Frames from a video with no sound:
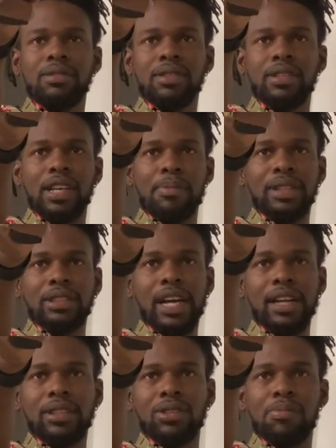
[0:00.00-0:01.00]
get my
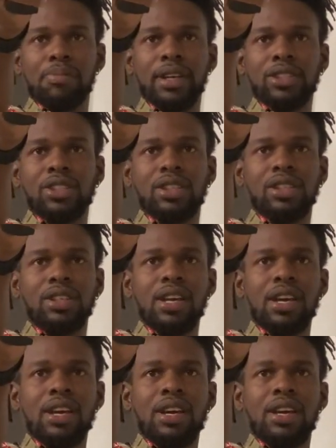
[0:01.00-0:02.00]
sights on picture,
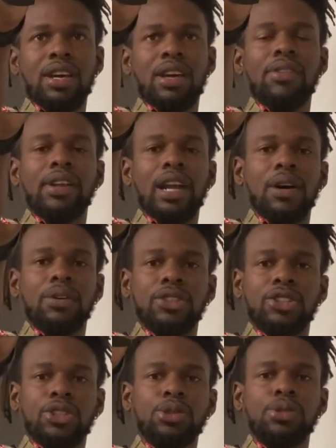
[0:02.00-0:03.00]
and then I would
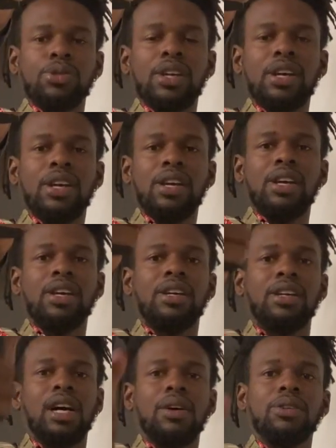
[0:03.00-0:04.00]
shoot.
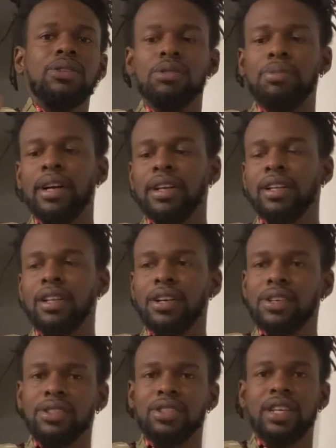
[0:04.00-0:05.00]
I would do my
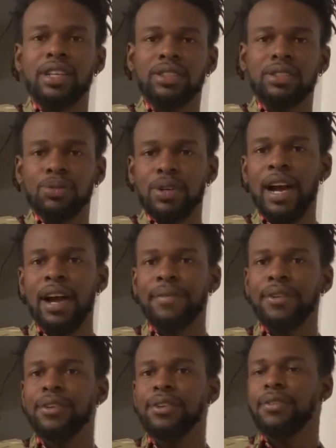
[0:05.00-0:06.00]
clearance checks or what have
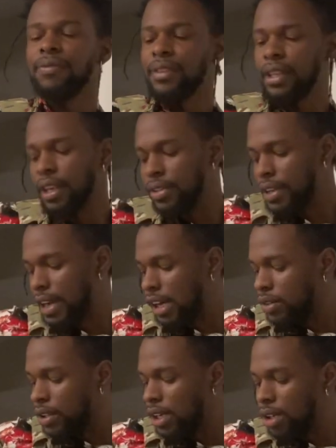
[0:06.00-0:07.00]
you, and then I
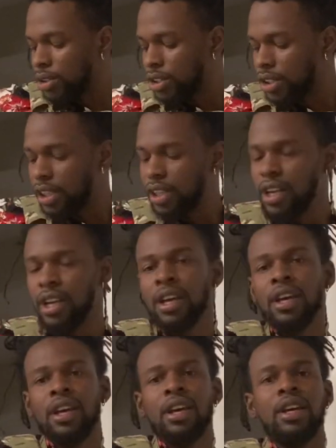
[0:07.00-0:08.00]
would reholster,
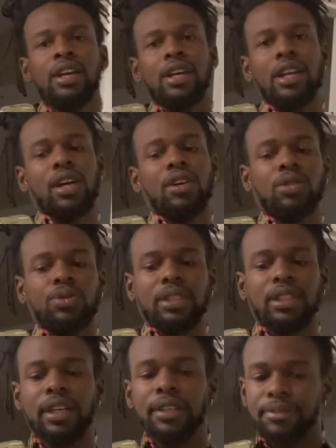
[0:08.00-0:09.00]
and I would
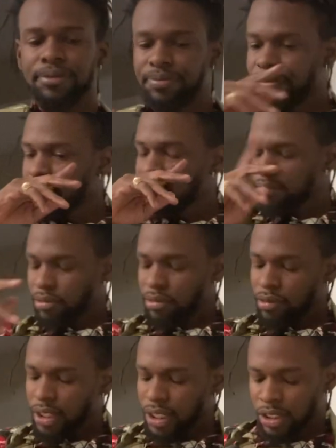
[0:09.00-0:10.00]
reset.
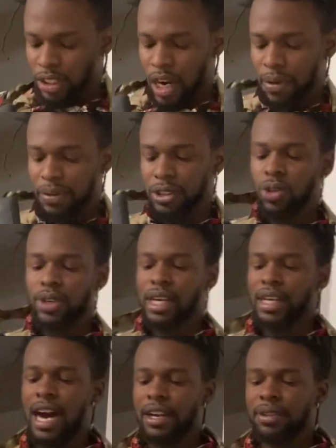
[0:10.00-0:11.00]
So I was doing a
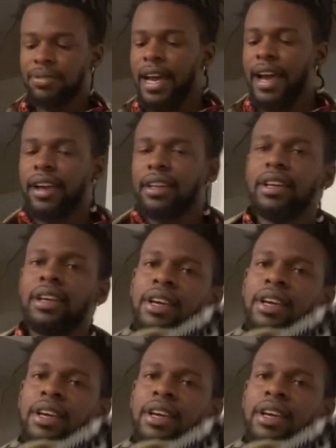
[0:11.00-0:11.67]
lot of that.